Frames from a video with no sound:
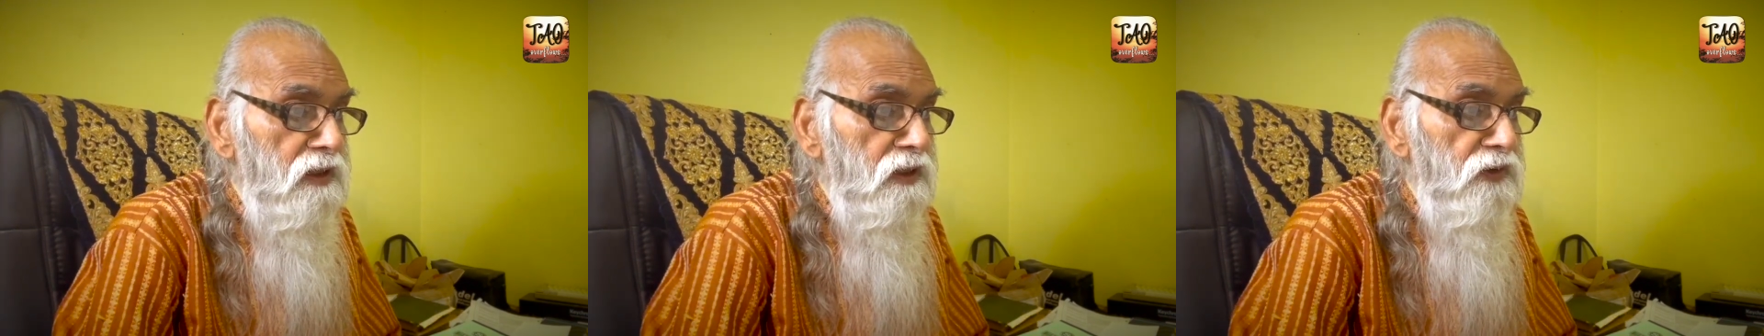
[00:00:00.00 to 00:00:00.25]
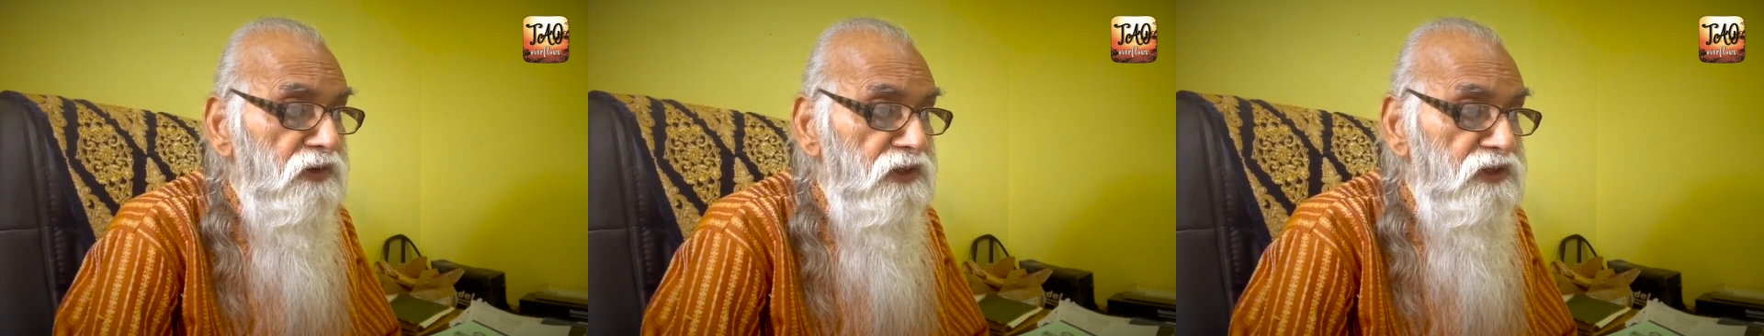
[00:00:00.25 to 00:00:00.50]

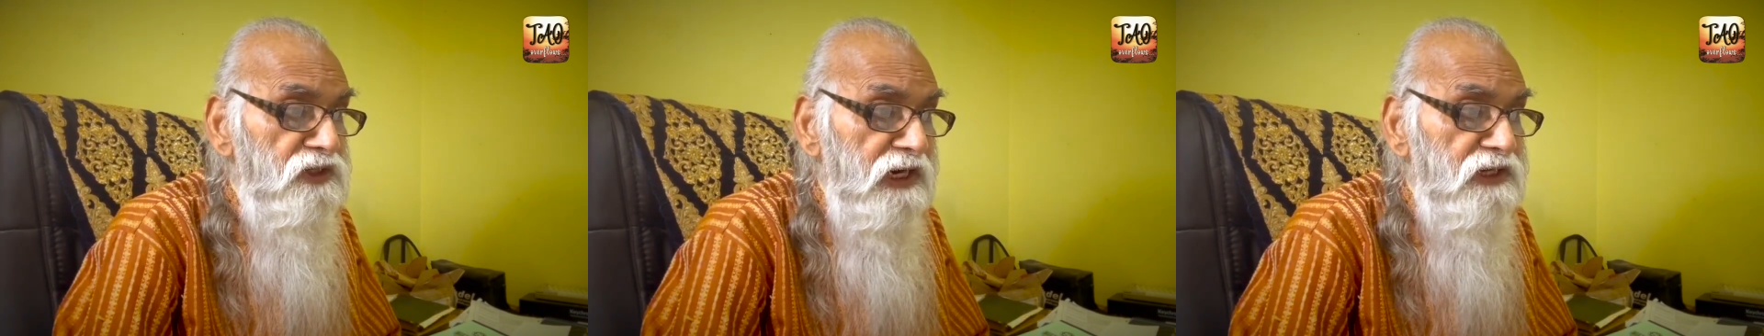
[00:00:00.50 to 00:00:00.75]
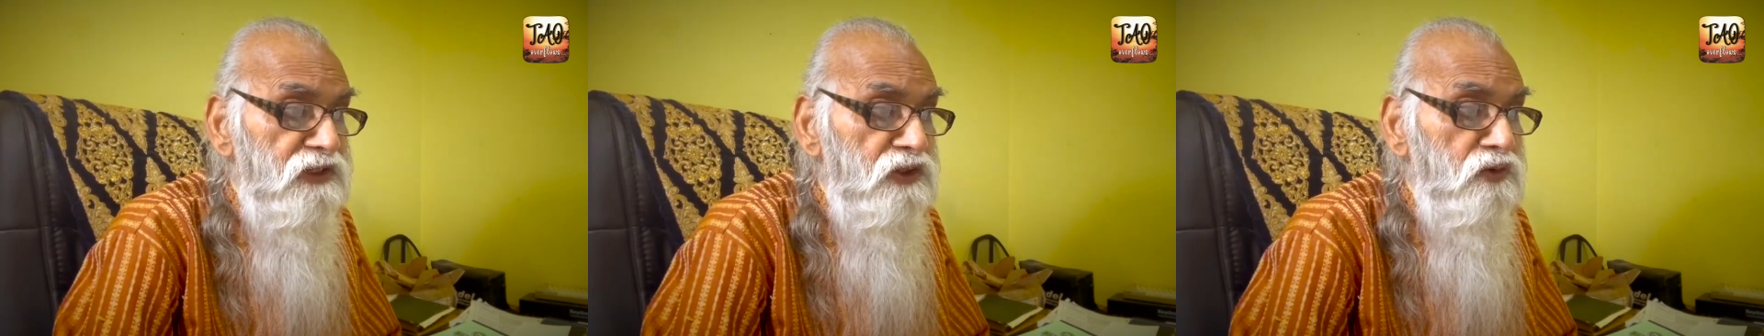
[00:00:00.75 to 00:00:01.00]

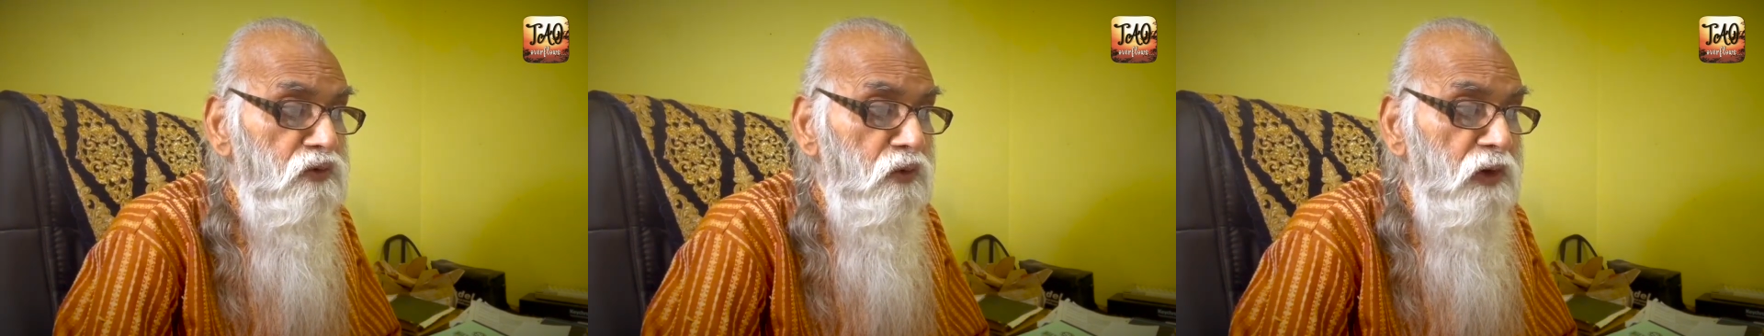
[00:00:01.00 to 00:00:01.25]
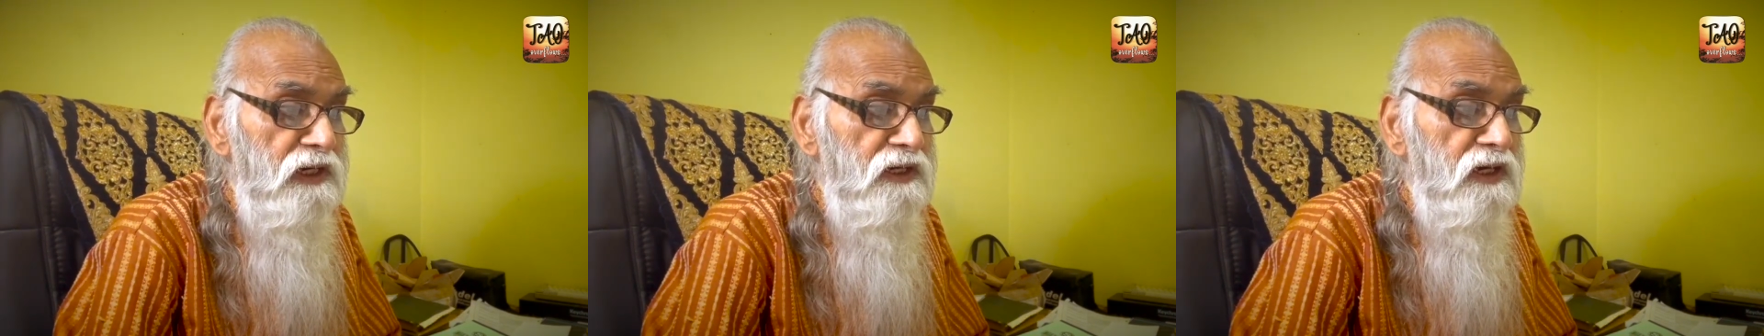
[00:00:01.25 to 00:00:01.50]
rejects
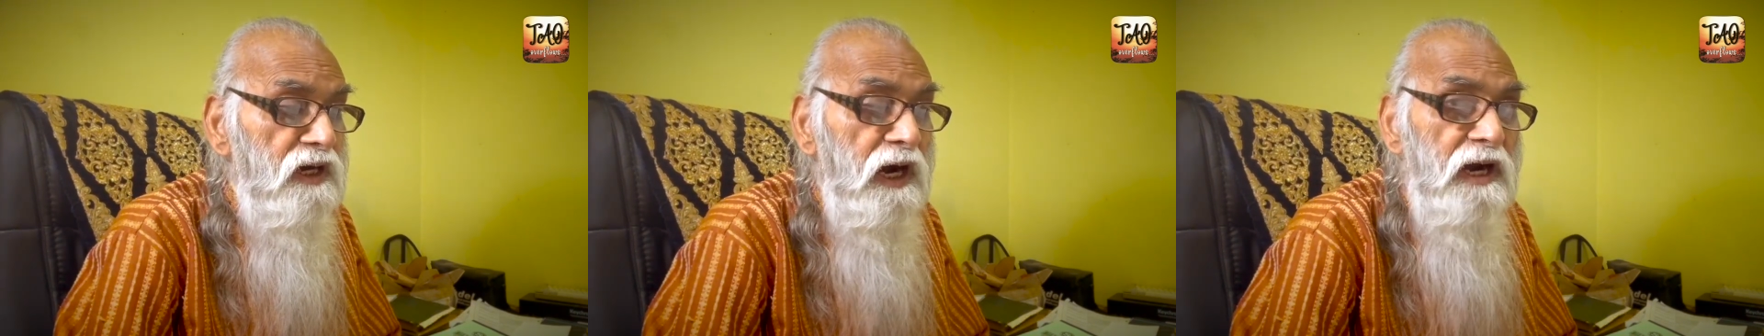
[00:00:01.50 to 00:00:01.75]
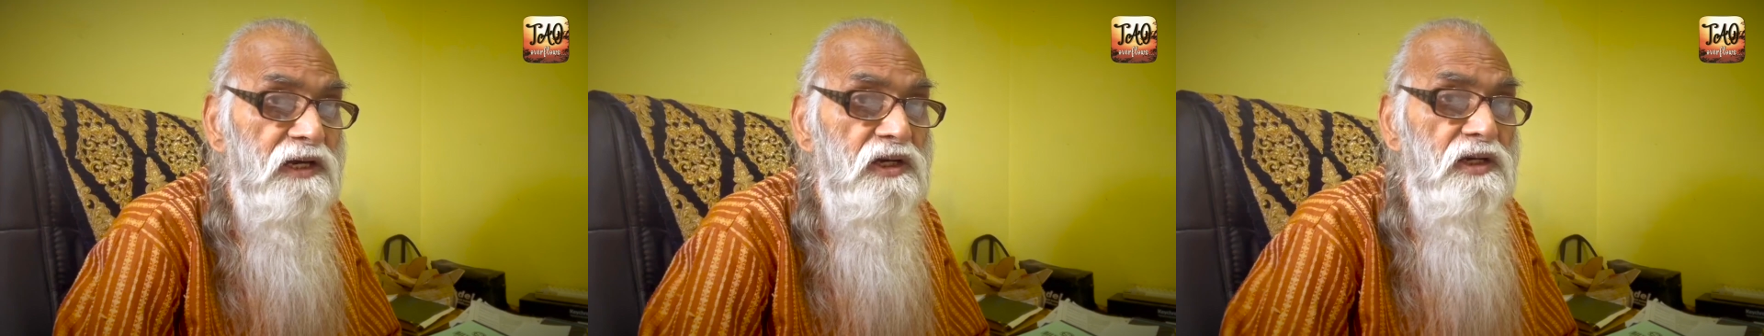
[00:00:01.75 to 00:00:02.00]
what the
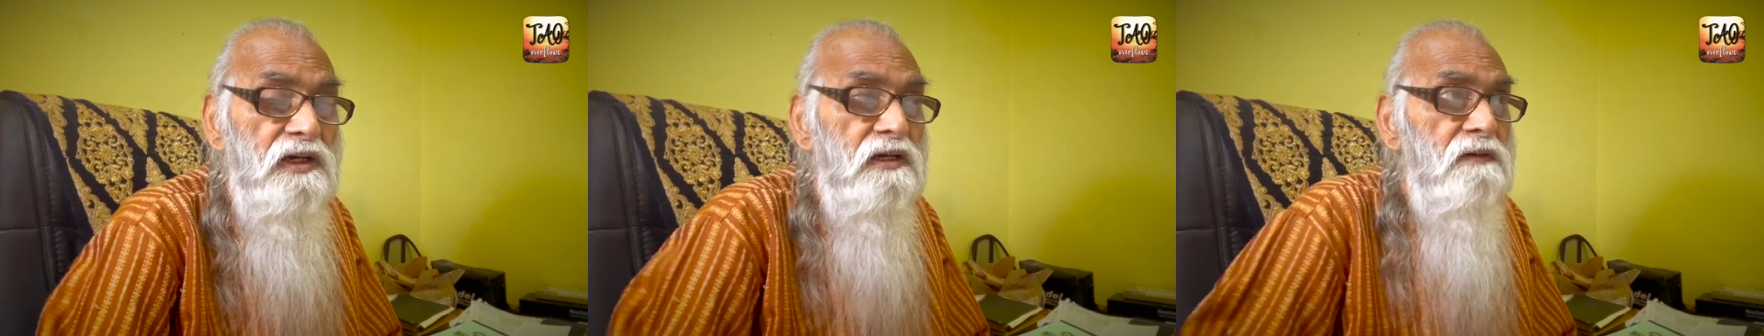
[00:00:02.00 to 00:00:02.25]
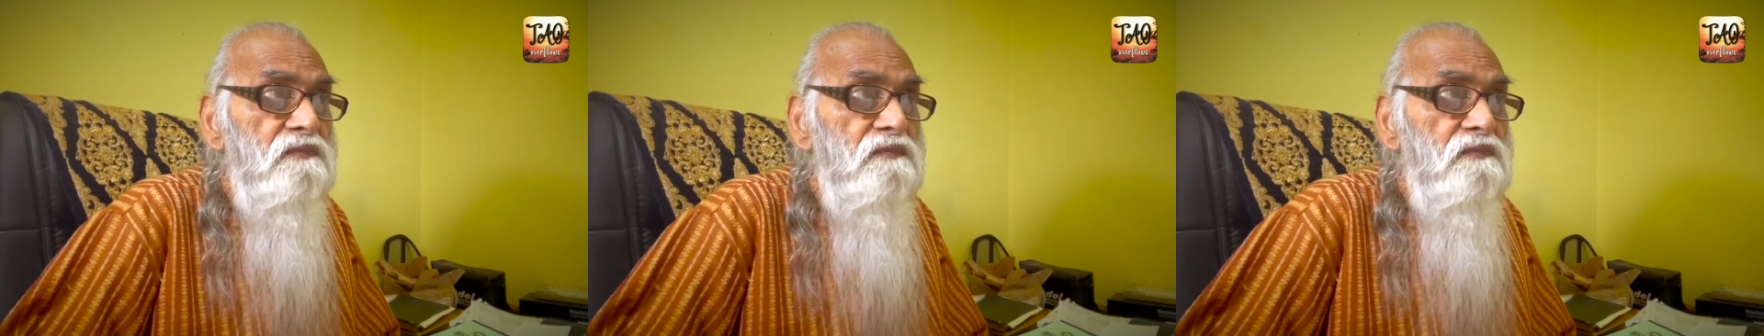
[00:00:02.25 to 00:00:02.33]
gardener